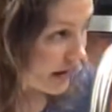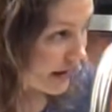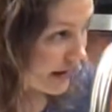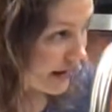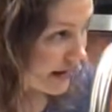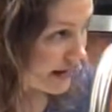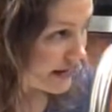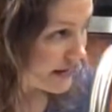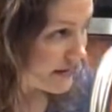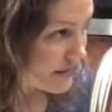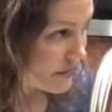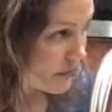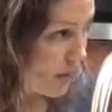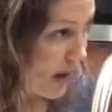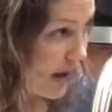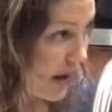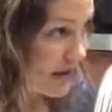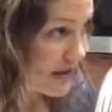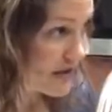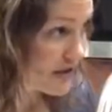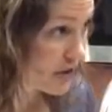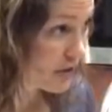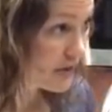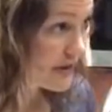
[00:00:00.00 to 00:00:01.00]
And,
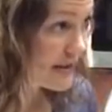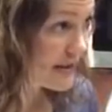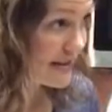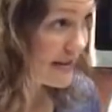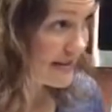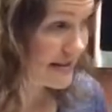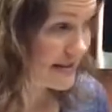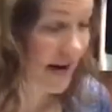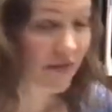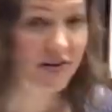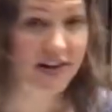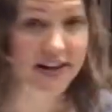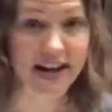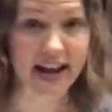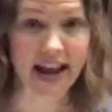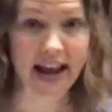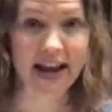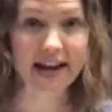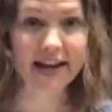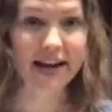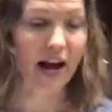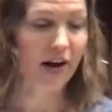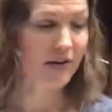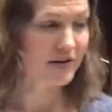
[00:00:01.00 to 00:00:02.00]
well, it's only
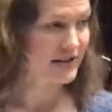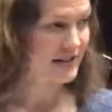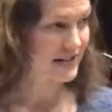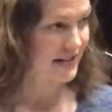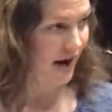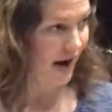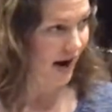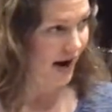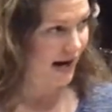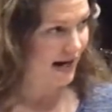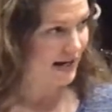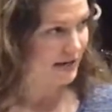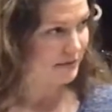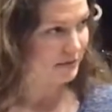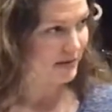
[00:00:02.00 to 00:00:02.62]
78 outside,